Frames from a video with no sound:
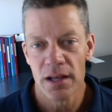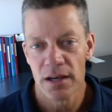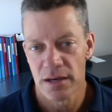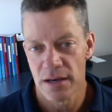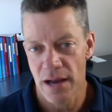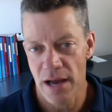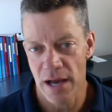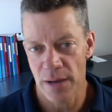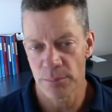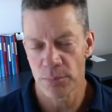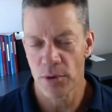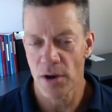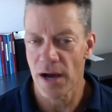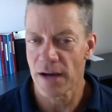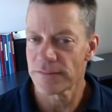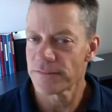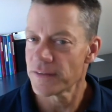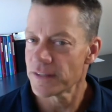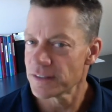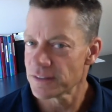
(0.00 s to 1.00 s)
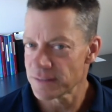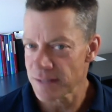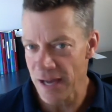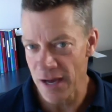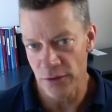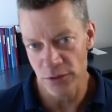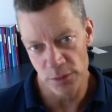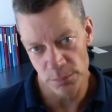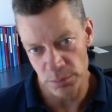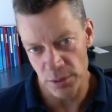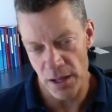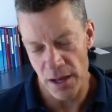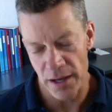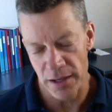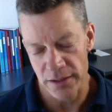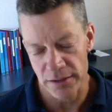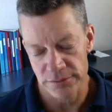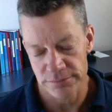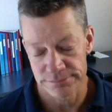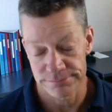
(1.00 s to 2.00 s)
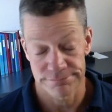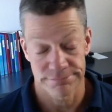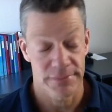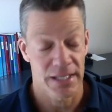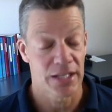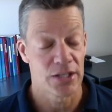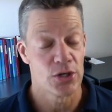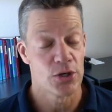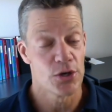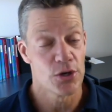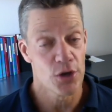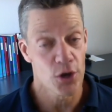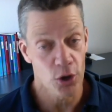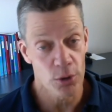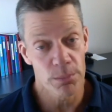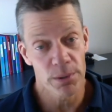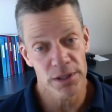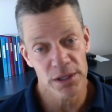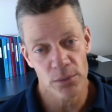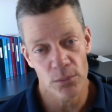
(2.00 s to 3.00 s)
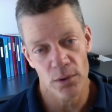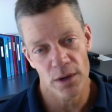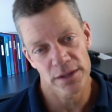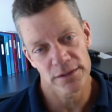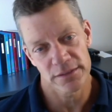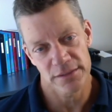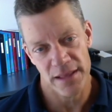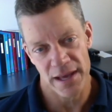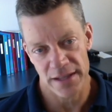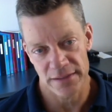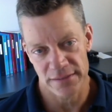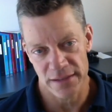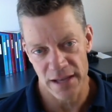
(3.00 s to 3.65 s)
nonprofit down the block. And nobody wants that to